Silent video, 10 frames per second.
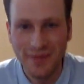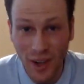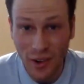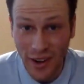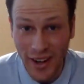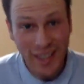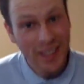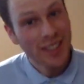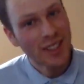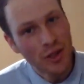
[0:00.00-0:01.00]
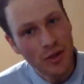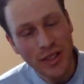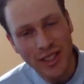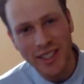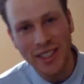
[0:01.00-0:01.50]
All right, did you
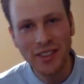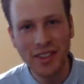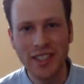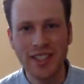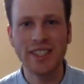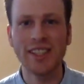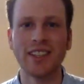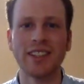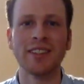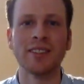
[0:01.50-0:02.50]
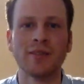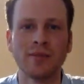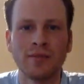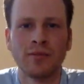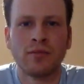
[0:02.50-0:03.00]
feel a difference?
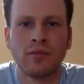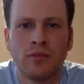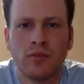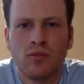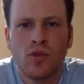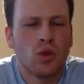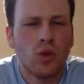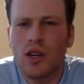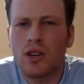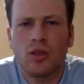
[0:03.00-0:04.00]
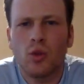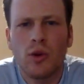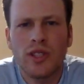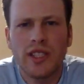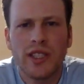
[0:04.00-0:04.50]
What
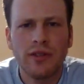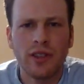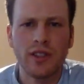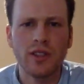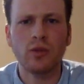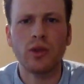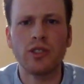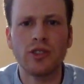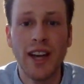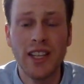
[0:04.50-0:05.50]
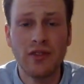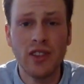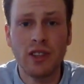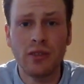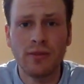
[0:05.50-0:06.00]
was the difference? What did you guys
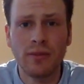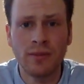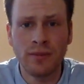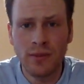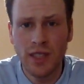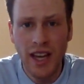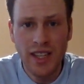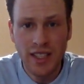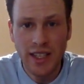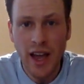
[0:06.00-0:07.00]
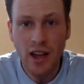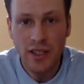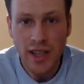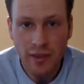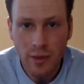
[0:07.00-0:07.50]
feel? Guys and
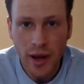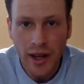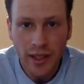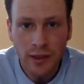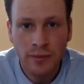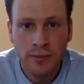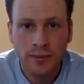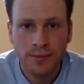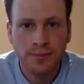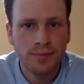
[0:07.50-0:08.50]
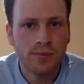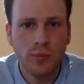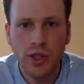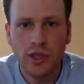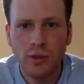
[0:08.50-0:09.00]
gals, everybody.
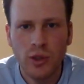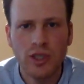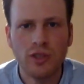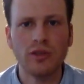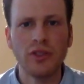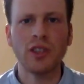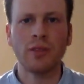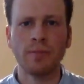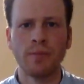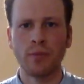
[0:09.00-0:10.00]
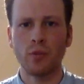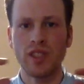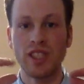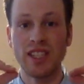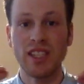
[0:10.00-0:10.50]
What did you feel? Was
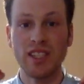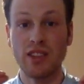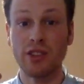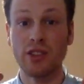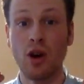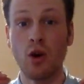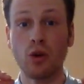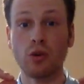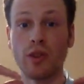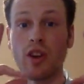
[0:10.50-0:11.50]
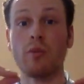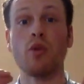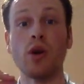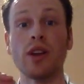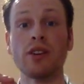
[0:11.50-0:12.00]
it easier to hold with our
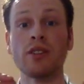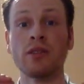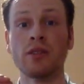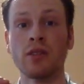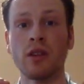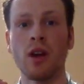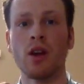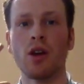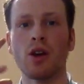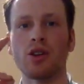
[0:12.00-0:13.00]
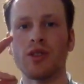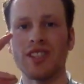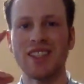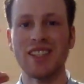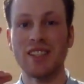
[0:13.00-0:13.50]
pointer? Or was
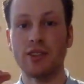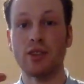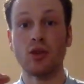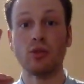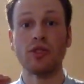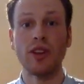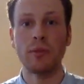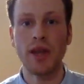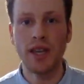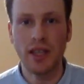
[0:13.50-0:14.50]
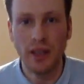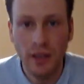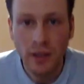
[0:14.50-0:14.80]
it easier to hold with our pinky?